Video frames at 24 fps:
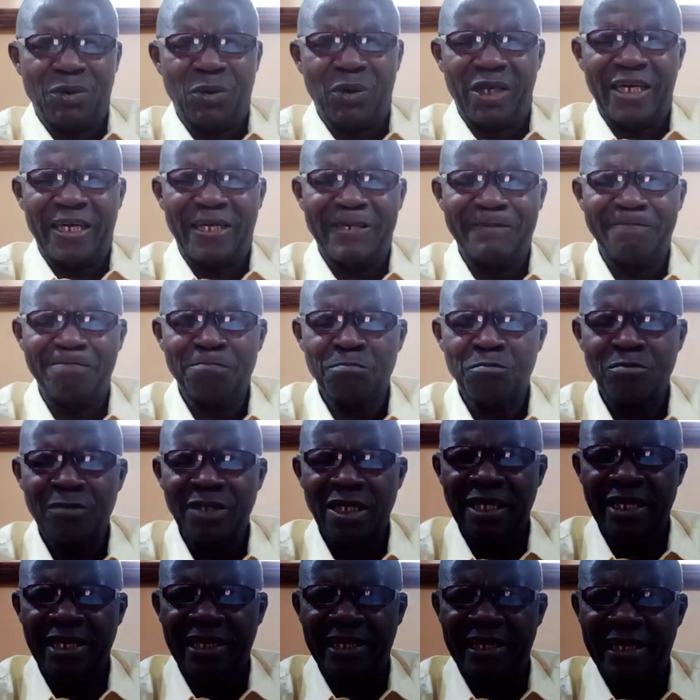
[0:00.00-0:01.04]
in a way.
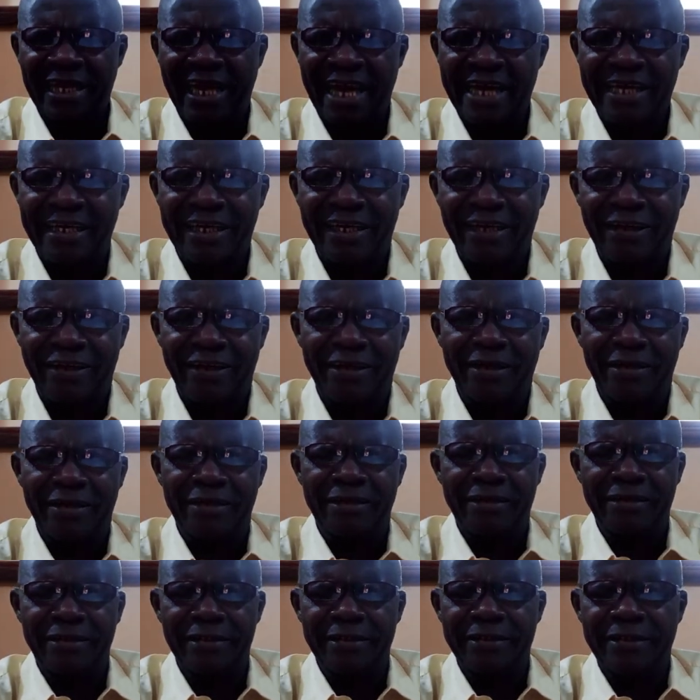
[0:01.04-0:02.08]
Like
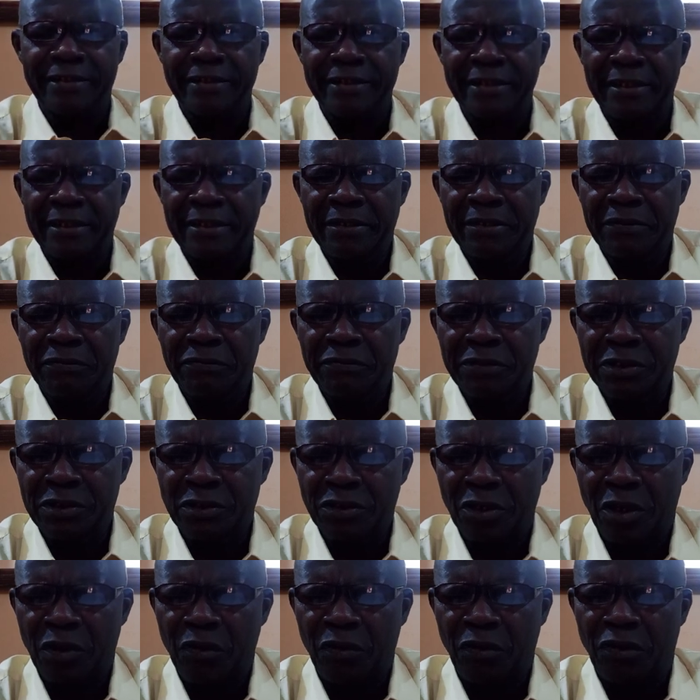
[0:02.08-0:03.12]
uh, we
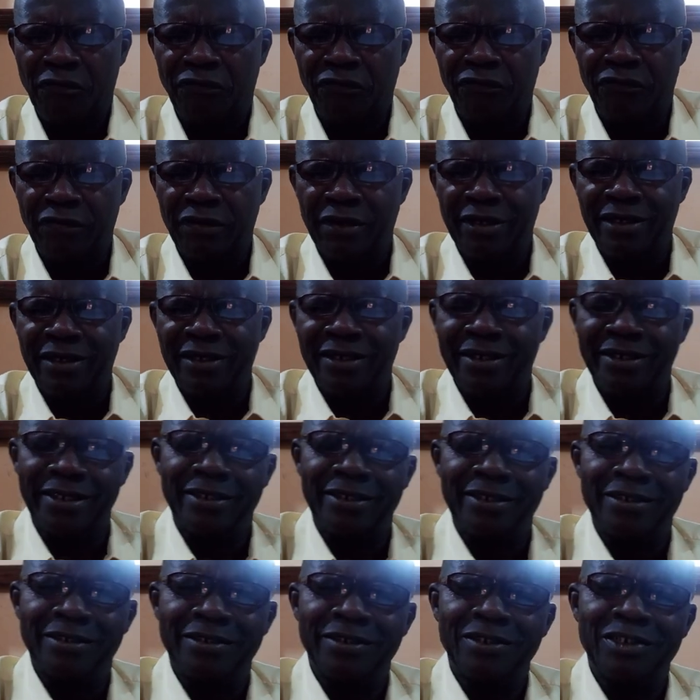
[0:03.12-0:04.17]
talk of uh,
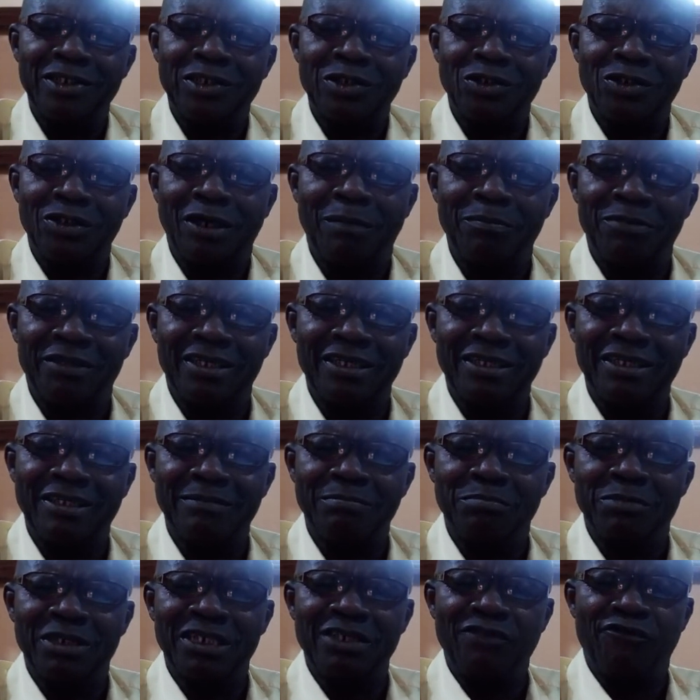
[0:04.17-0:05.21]

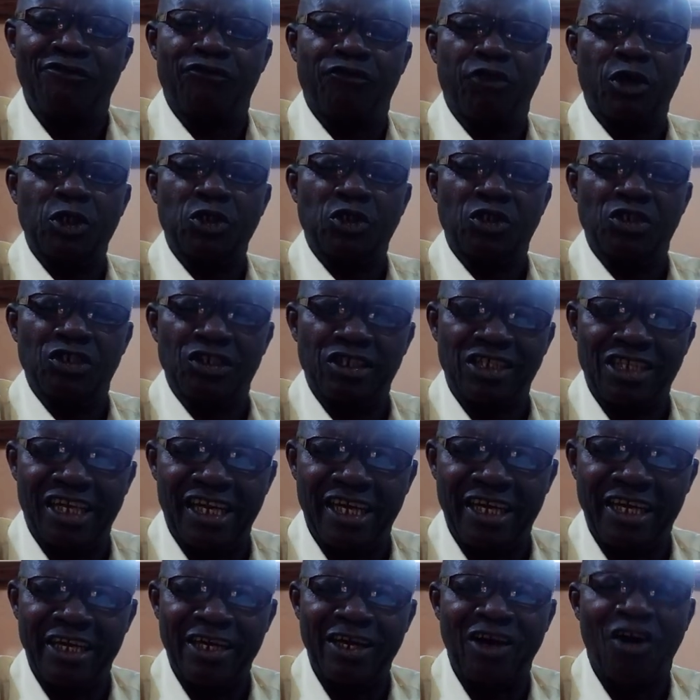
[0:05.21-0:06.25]
something being
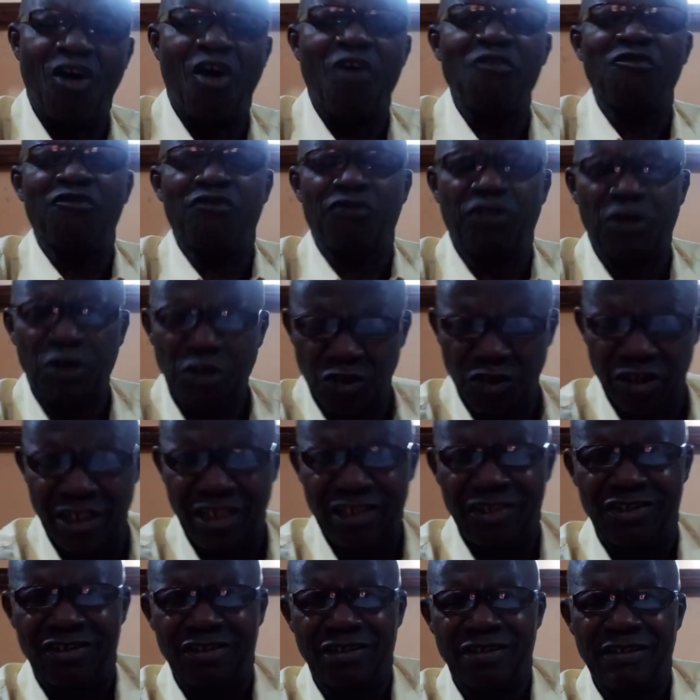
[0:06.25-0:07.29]
fortunately
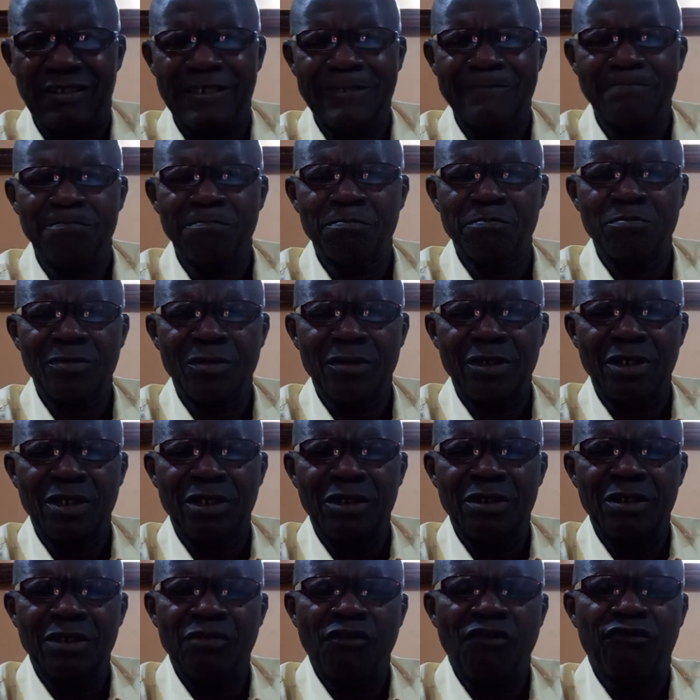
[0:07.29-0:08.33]
unfortunate,
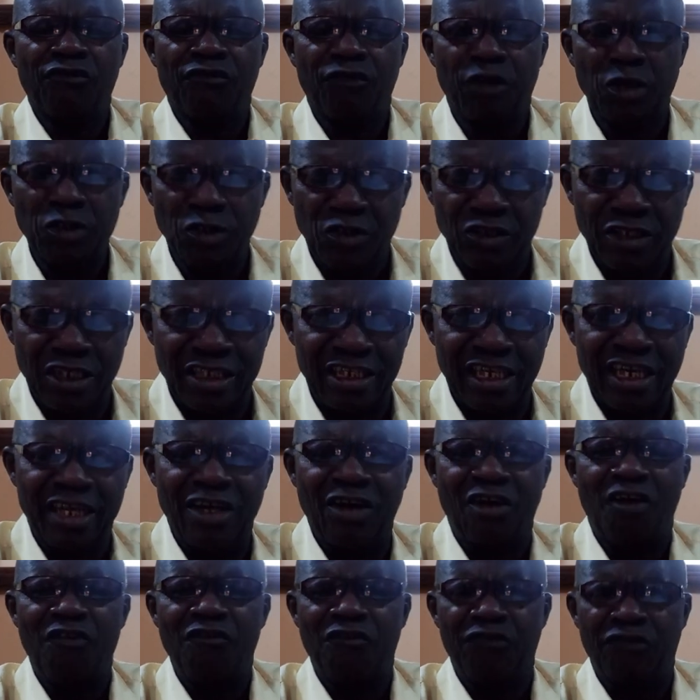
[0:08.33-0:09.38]

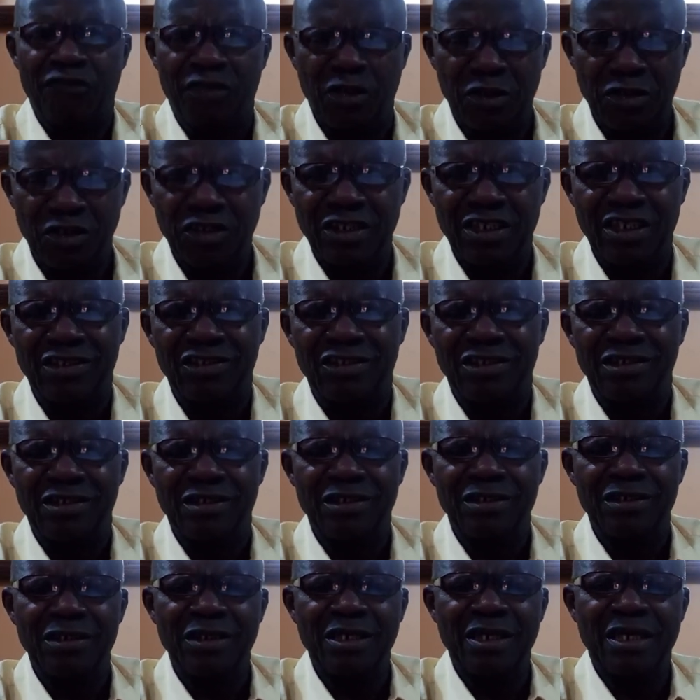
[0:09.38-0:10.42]
fortunately unfortunate.
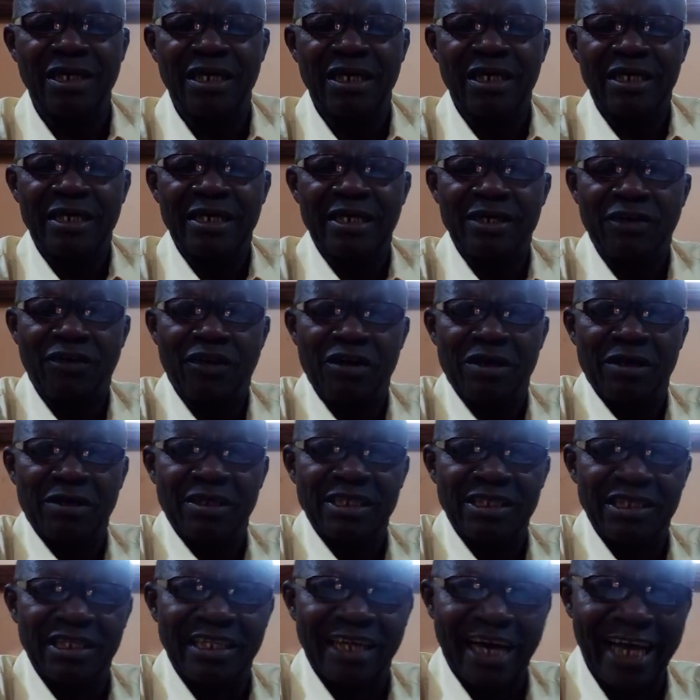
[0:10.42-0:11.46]

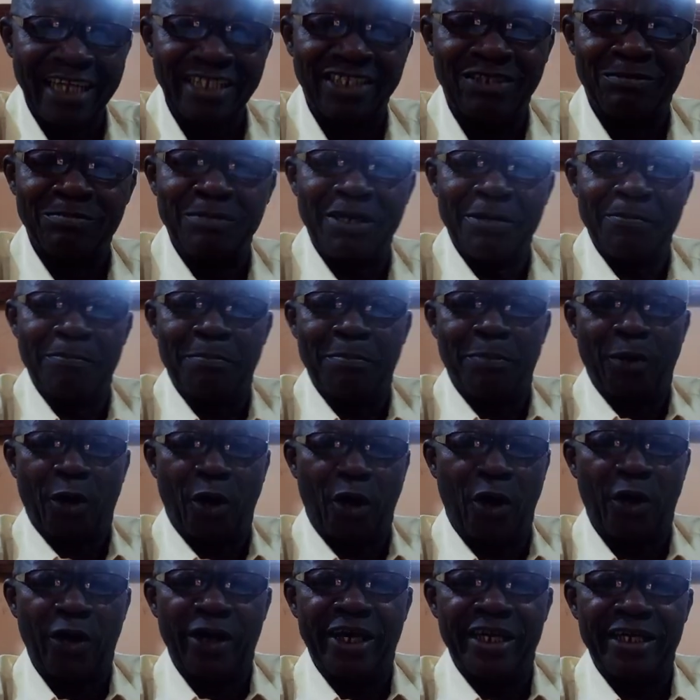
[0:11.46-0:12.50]
That
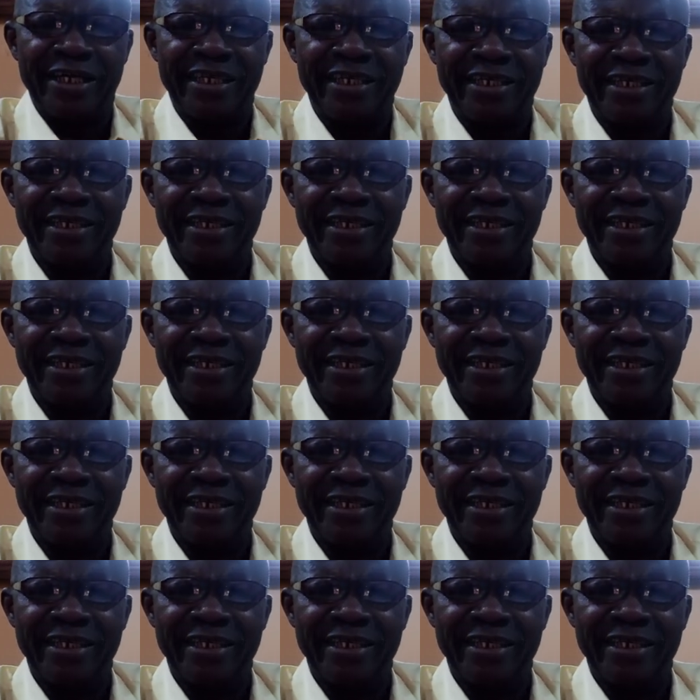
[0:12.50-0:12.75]
boy